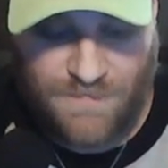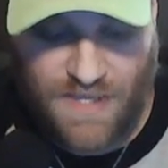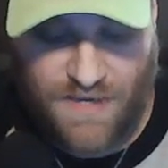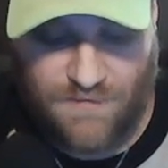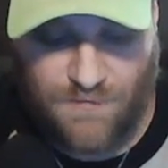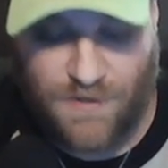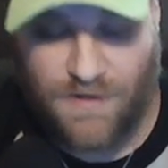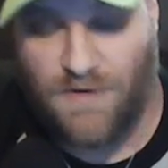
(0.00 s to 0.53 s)

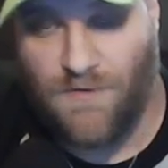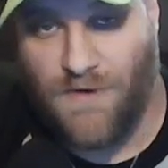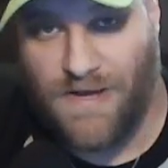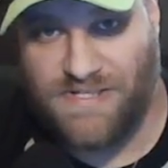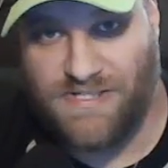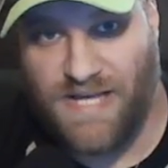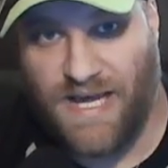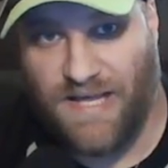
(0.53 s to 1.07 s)
and we're going to
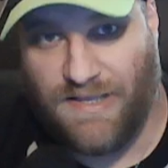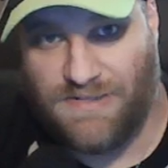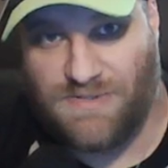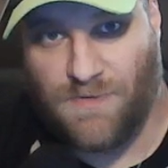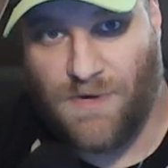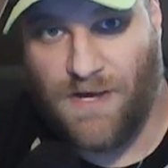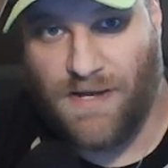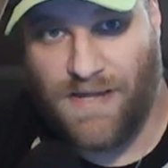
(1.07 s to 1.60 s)
watch Dallas
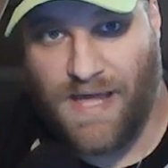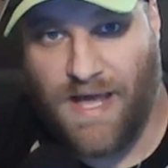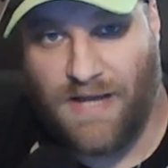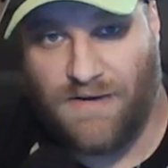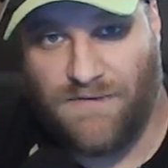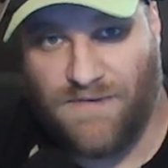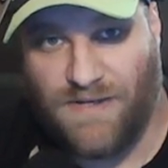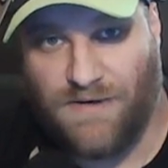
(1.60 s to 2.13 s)
walk out
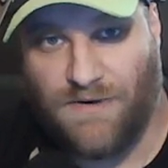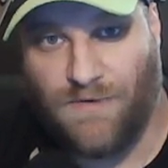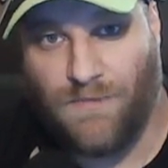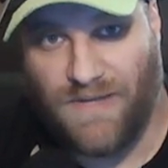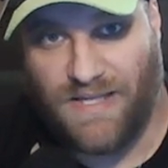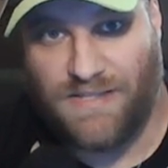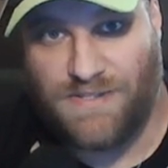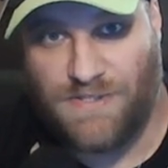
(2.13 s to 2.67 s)
of here
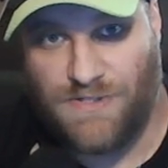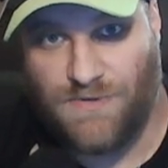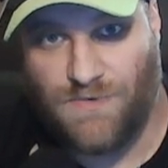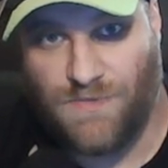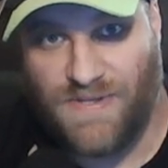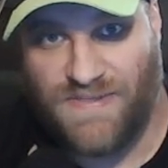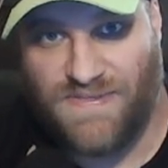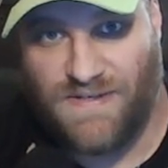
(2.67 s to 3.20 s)
week two
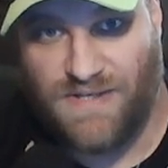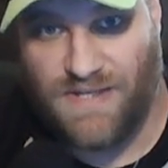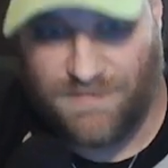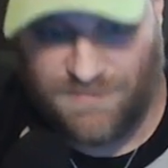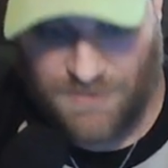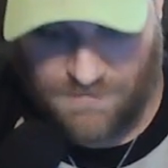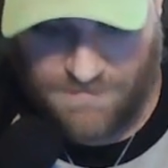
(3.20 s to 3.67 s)
with the W.